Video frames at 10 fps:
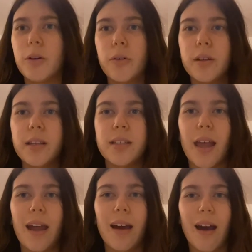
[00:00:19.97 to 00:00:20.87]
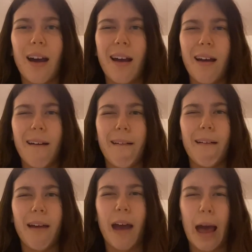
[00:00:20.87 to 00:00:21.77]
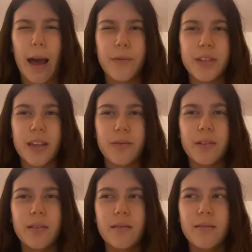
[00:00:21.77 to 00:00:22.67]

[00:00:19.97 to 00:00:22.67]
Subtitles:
currently it's like 7:30